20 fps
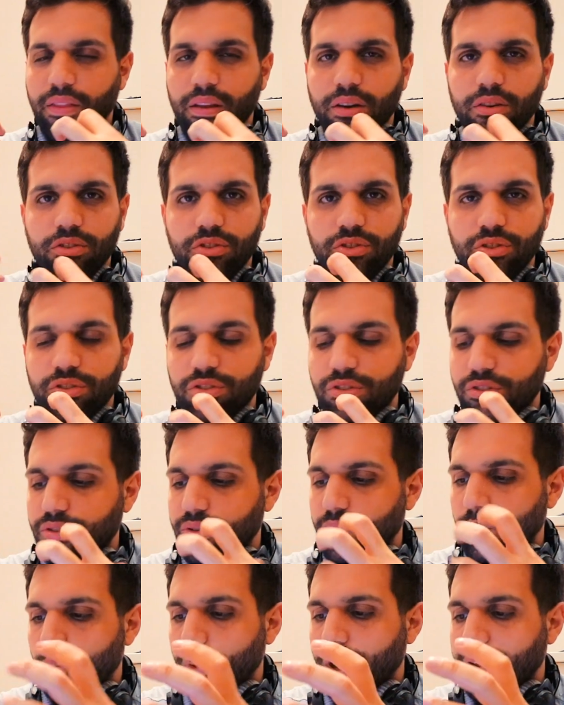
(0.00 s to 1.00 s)
they're
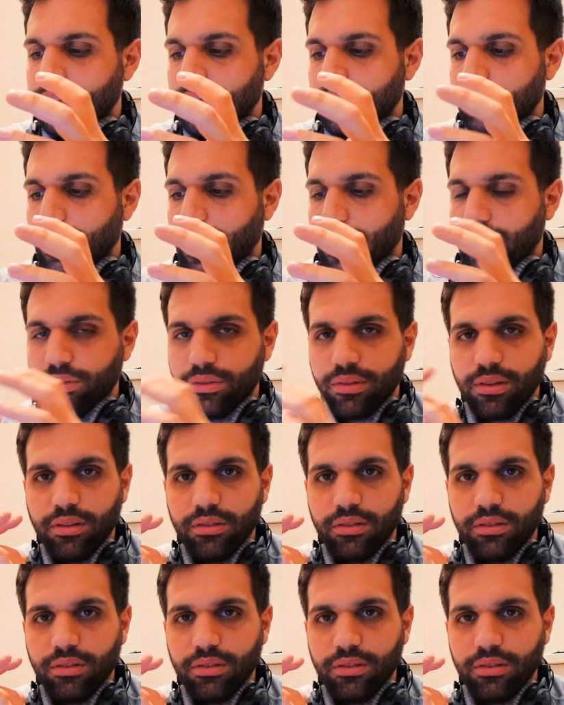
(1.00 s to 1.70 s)
just way too loud.